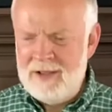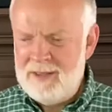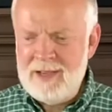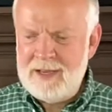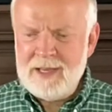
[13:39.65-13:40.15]

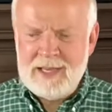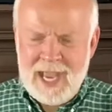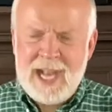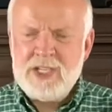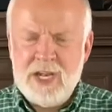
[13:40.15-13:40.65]
the, the
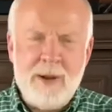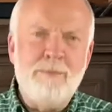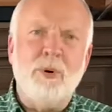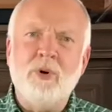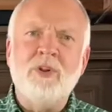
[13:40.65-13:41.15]
catching and
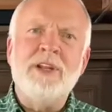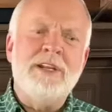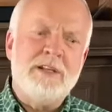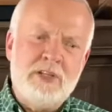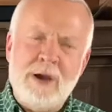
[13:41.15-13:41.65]
pulling
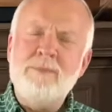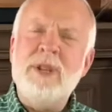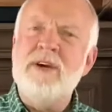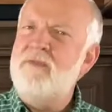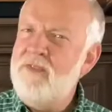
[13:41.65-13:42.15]
and
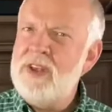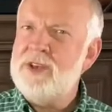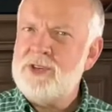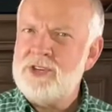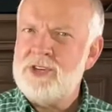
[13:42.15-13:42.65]
dumping of
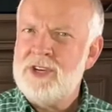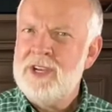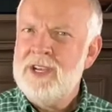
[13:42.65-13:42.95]
fish,